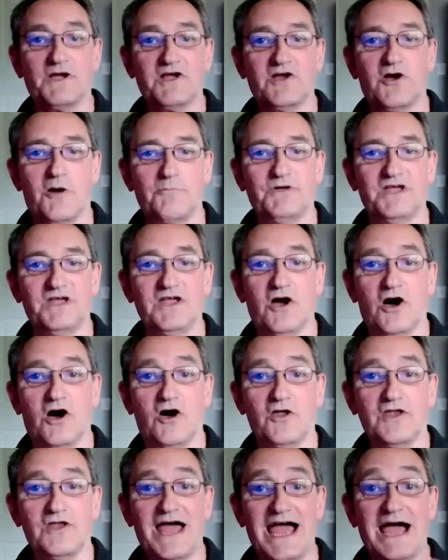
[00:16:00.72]
up a copy
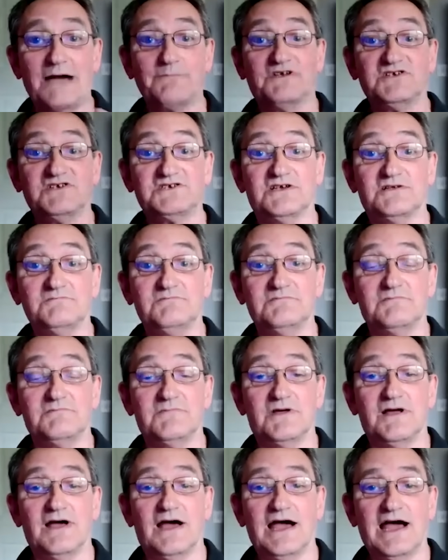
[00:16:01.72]
on Amazon,
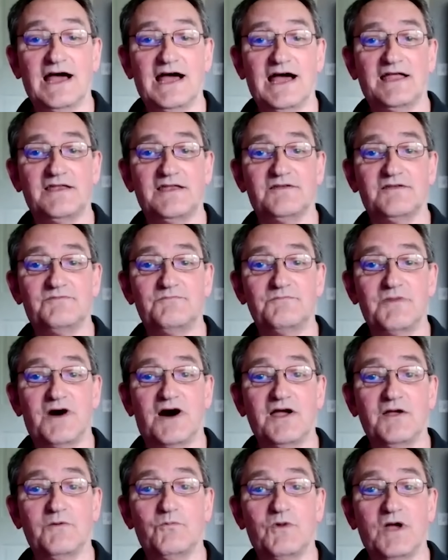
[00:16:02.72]
and
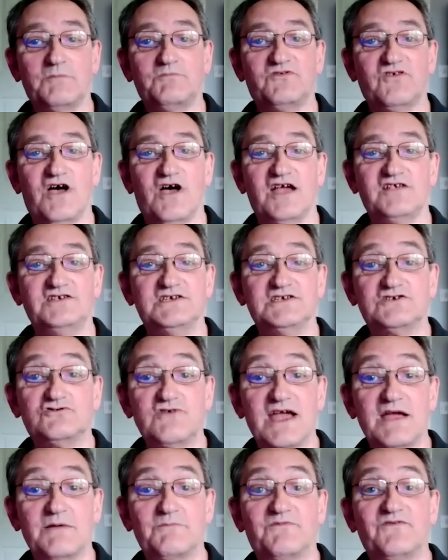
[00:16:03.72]
my website is
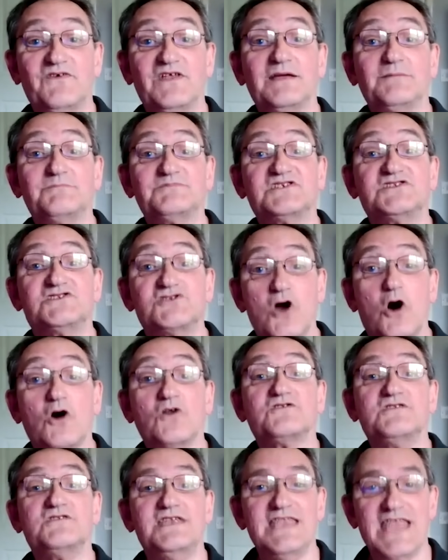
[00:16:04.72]

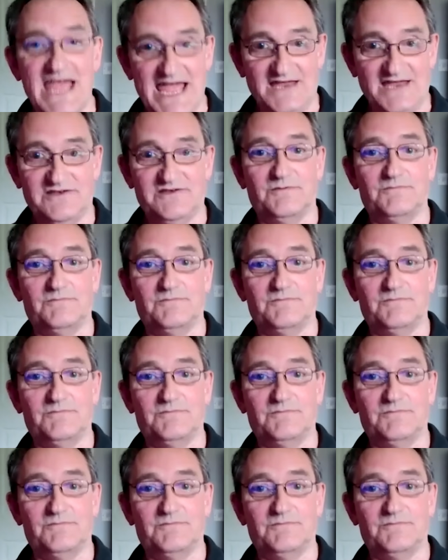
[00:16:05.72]
grahamphillips.net.